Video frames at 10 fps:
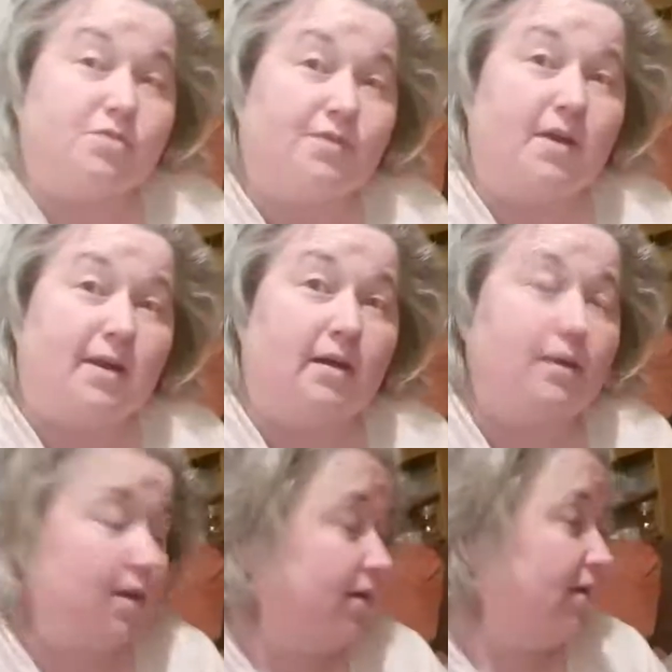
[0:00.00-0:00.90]
and stuff like
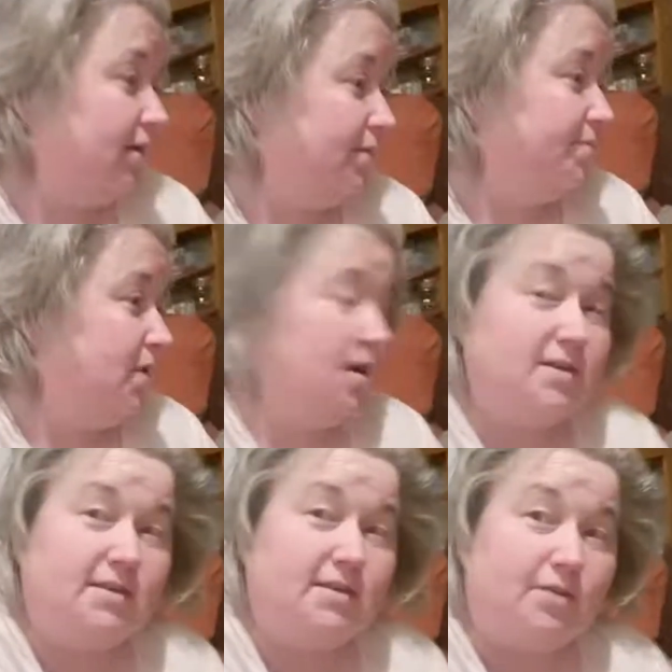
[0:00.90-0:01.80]
that.
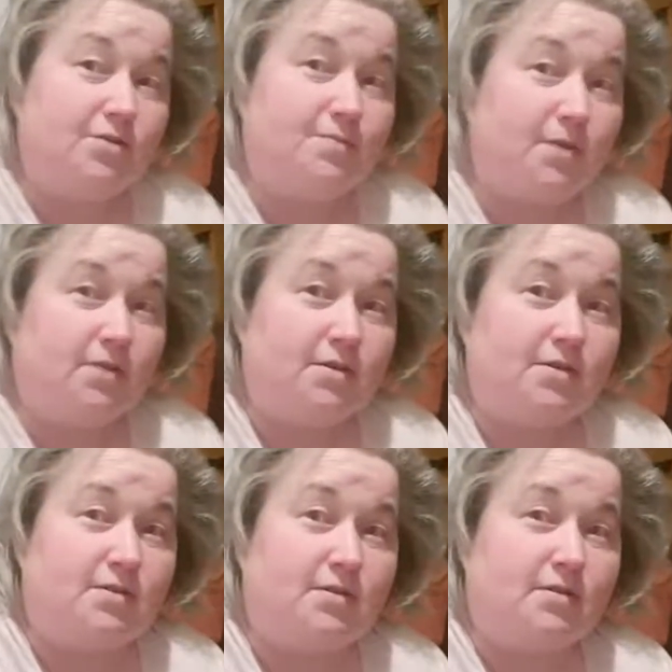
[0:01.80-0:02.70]
I can tell you
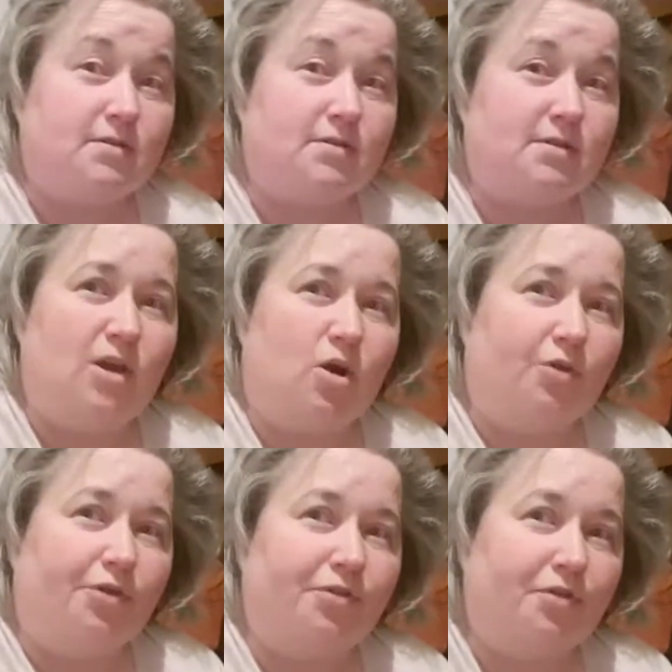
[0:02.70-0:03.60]
something that's slightly